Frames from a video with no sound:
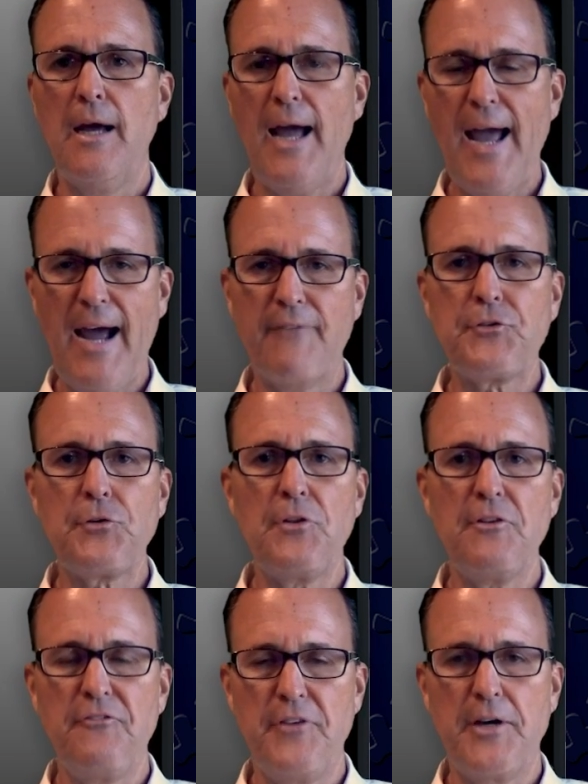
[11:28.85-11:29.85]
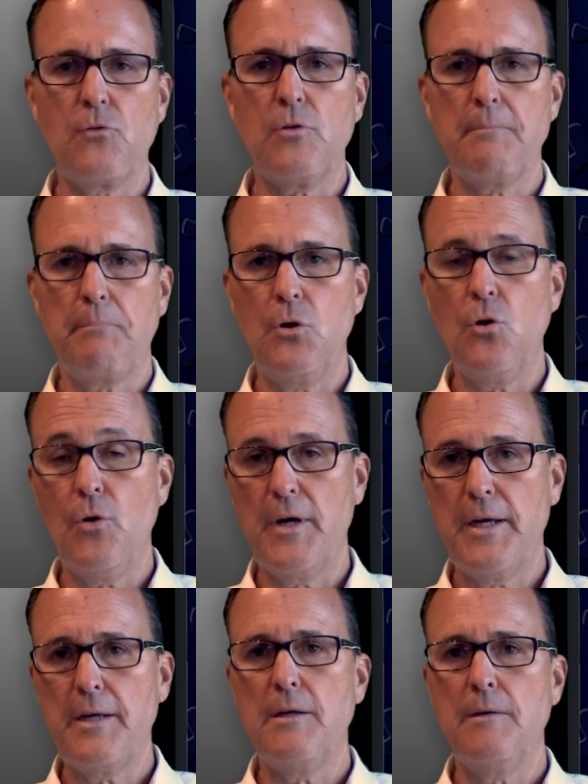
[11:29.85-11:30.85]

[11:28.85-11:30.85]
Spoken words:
after the federal employee